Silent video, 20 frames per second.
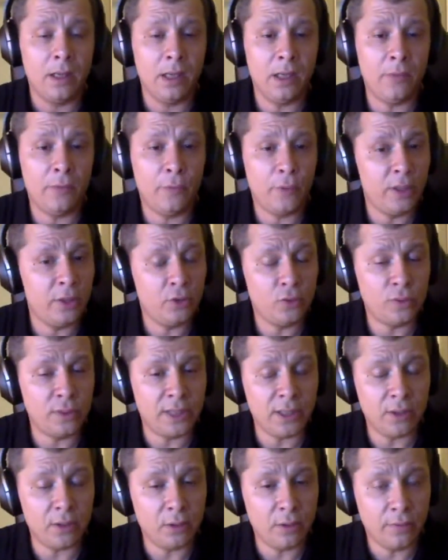If we need to
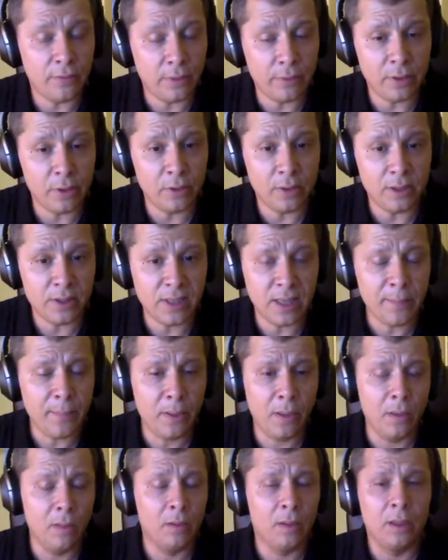take, a very good
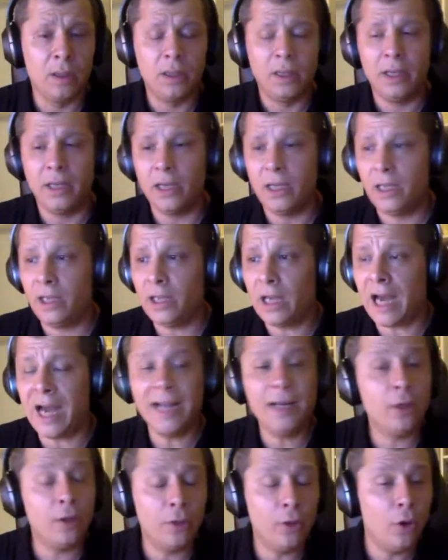example,
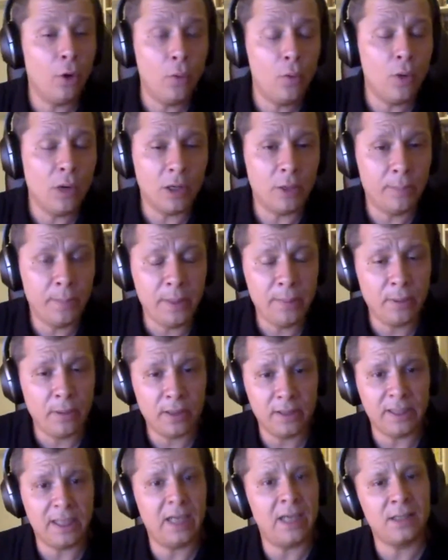I don't know who are the
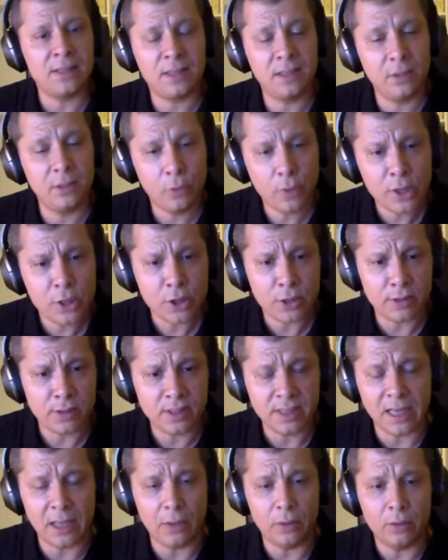people that are asking the
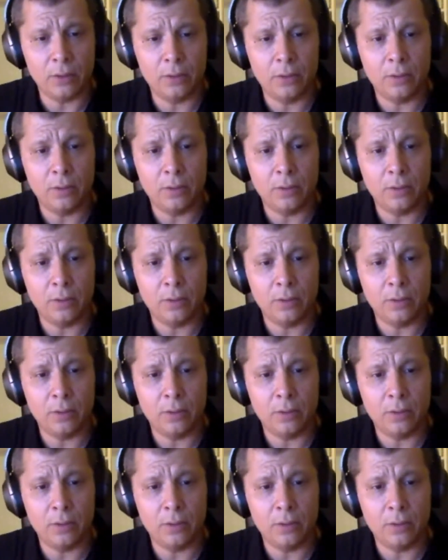questions now.